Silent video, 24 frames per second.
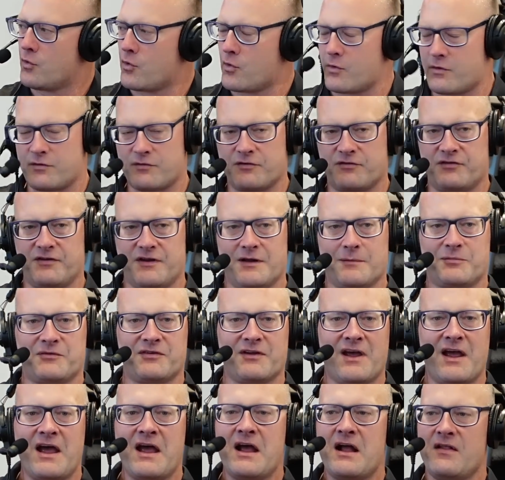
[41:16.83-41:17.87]
zips
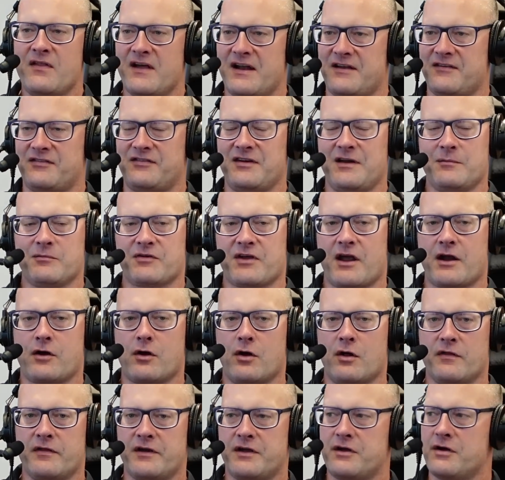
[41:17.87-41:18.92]
that it seems like
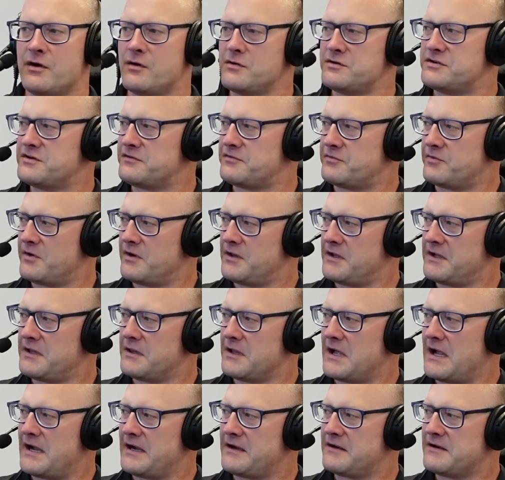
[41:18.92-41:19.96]
all the coaches really
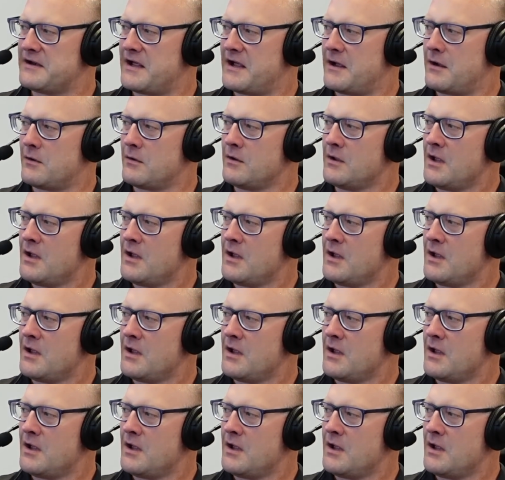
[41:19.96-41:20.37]
like now.